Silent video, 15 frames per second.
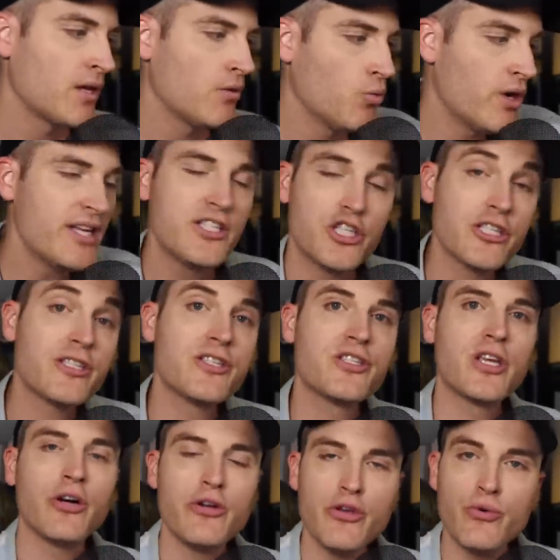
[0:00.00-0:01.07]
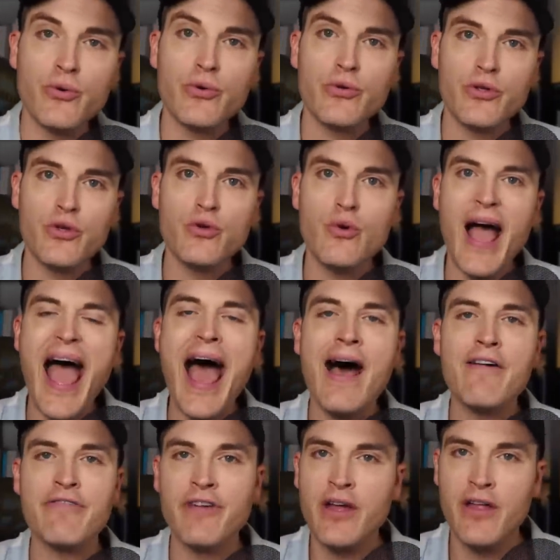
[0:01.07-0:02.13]
what is just a skill you you
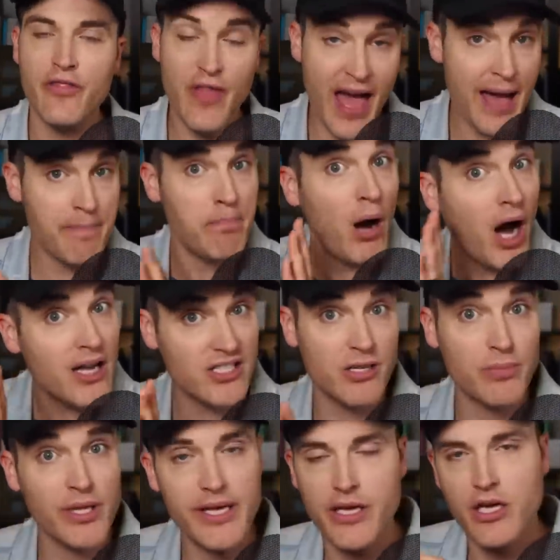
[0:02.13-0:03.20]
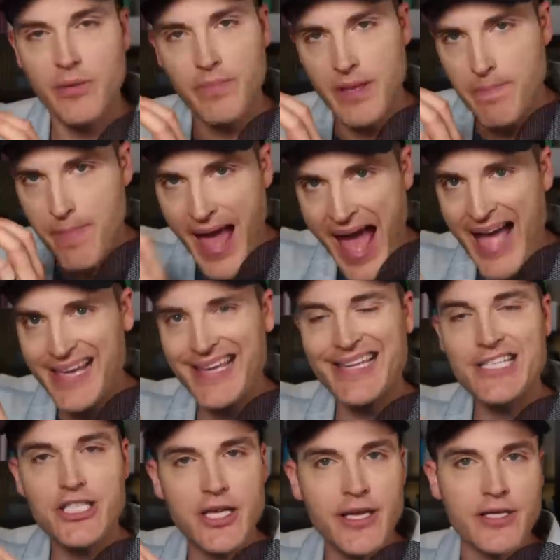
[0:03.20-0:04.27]
have that possibly could be
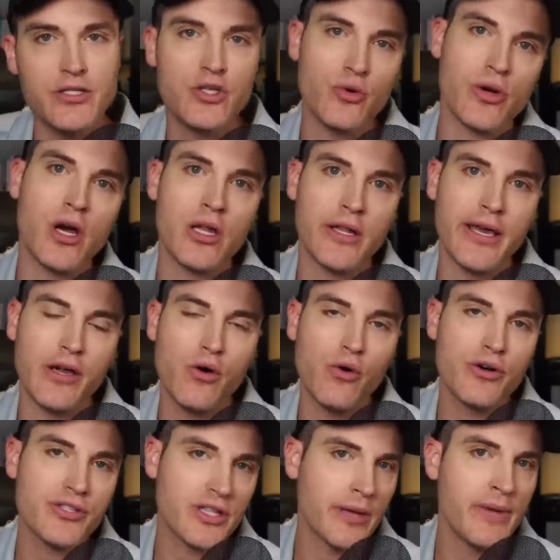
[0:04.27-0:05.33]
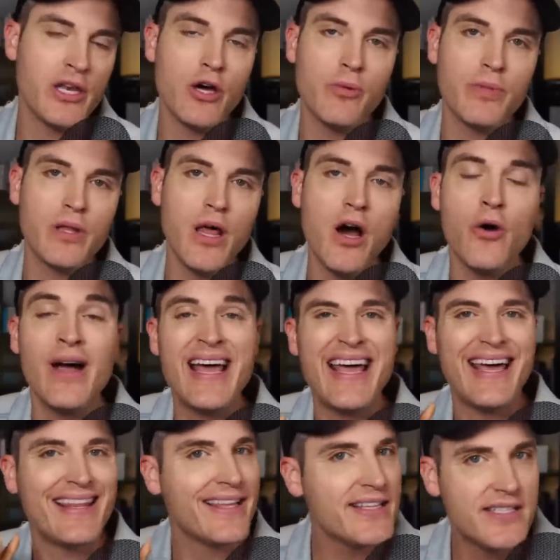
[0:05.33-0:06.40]
packaged into an online course let me know below
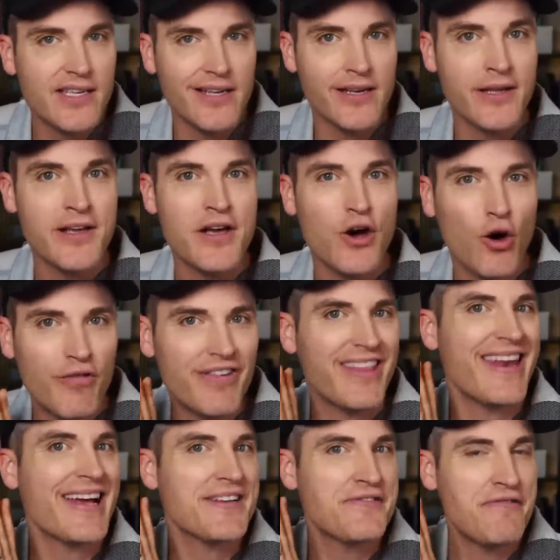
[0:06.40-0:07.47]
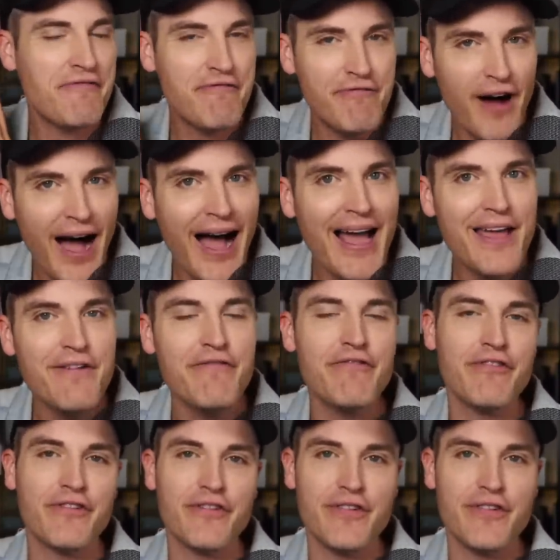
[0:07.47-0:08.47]
and listen over the next five